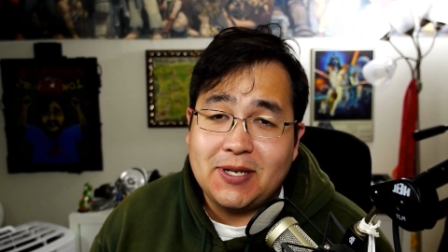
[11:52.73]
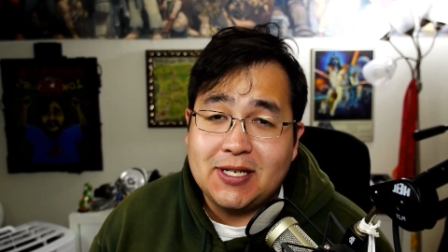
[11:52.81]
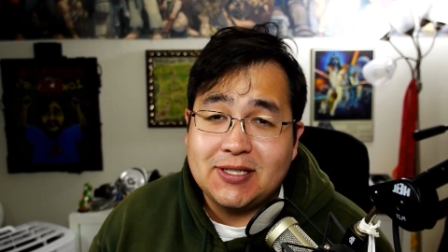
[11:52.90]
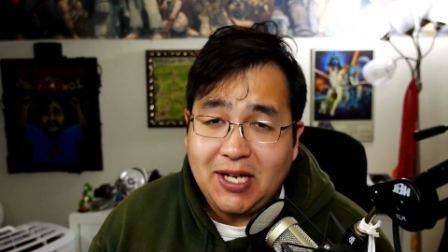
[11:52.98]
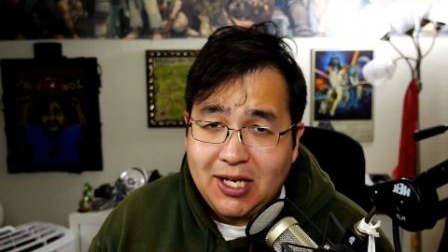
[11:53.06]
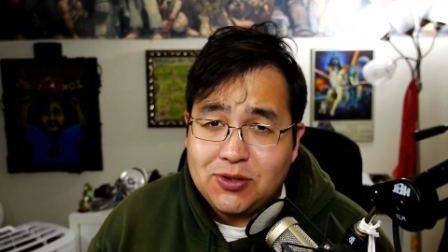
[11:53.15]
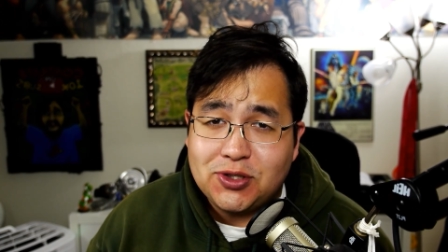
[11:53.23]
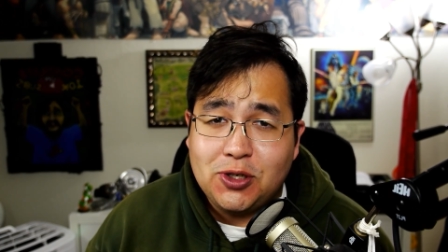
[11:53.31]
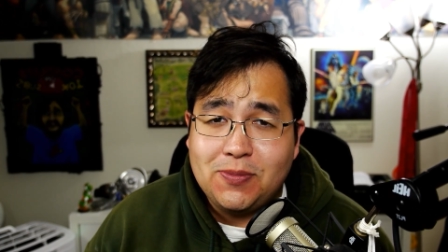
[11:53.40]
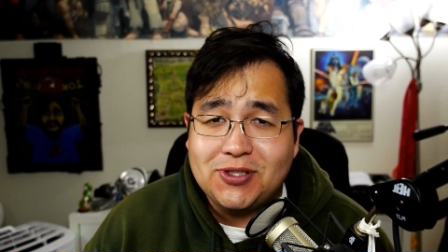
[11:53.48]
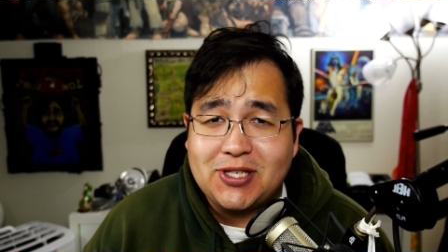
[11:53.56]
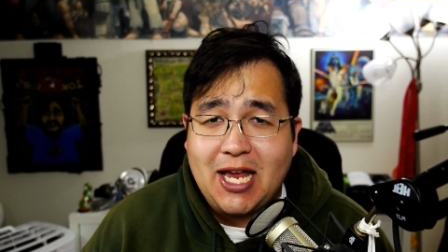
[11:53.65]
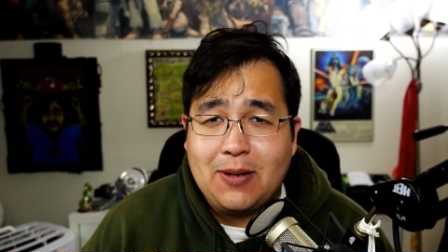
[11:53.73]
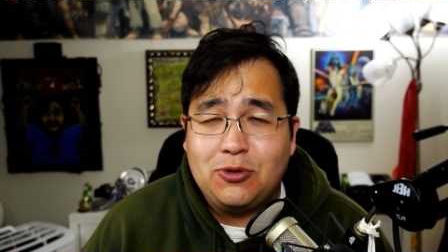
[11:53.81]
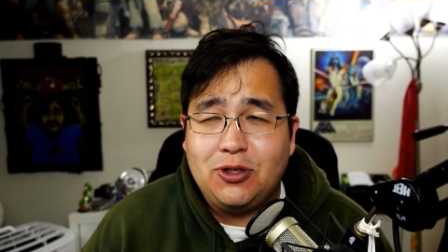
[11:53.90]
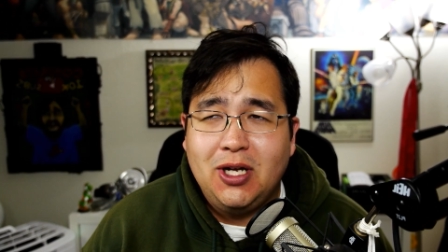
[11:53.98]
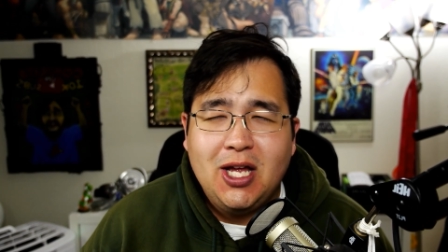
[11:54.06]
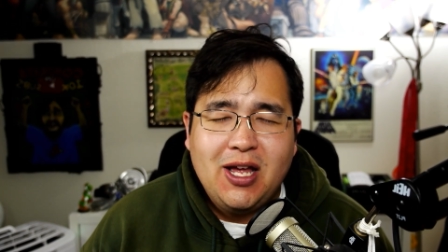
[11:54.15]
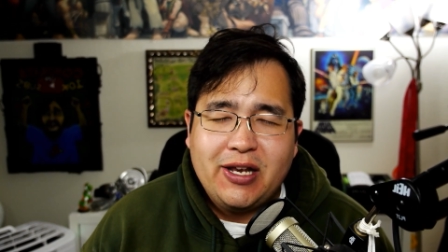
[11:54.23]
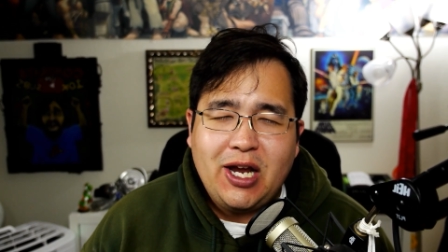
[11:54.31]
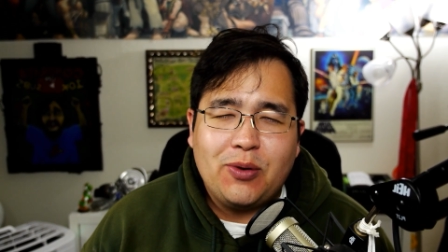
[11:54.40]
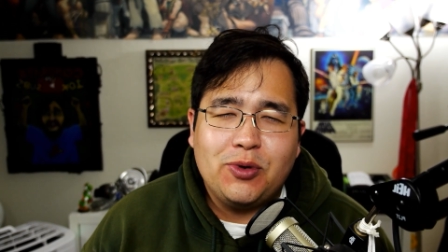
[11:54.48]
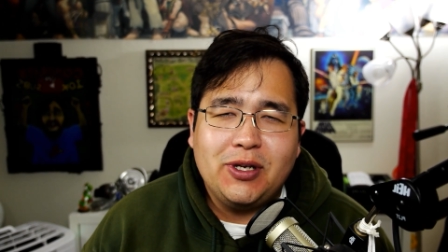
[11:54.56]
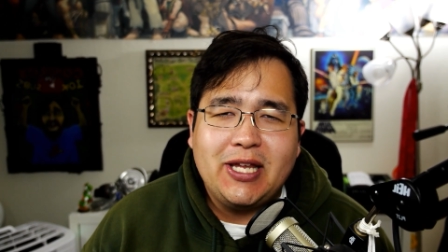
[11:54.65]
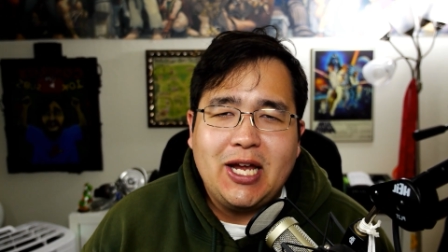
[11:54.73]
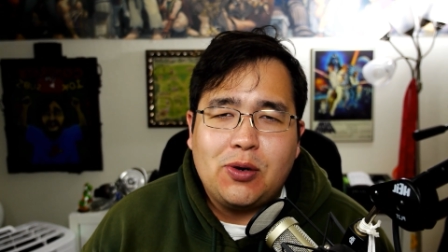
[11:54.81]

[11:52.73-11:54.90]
because I was almost scammed. Well, not really.